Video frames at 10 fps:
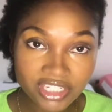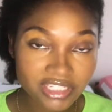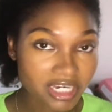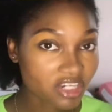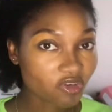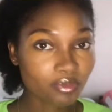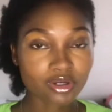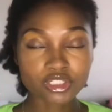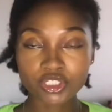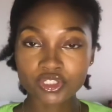The kind of products
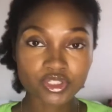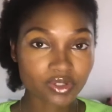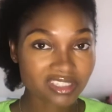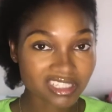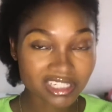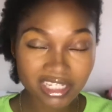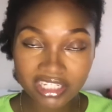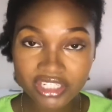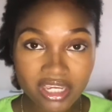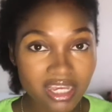you use is going to change.
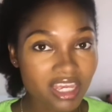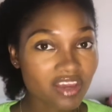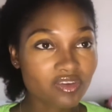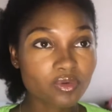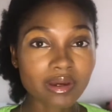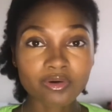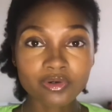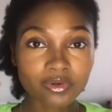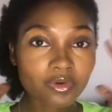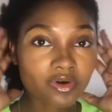If you were on low
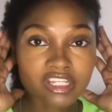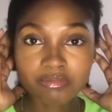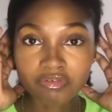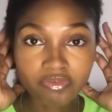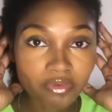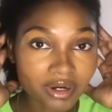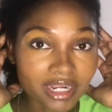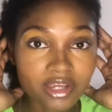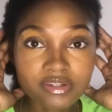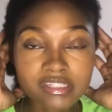cut before and now
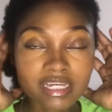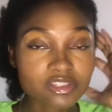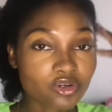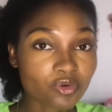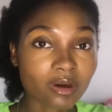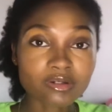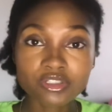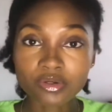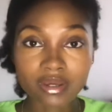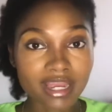you decide to grow out
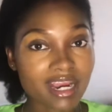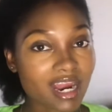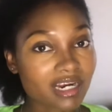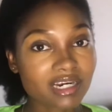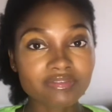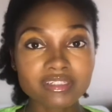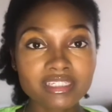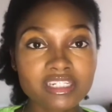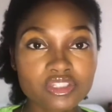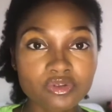your hair, everything
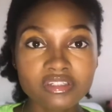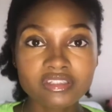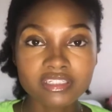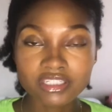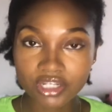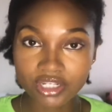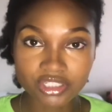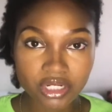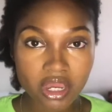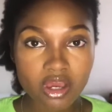is going to change.
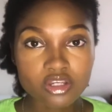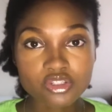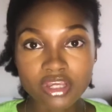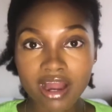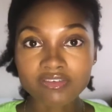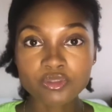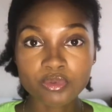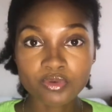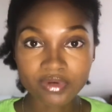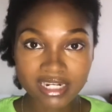So you have to be
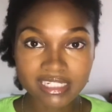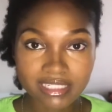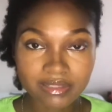ready.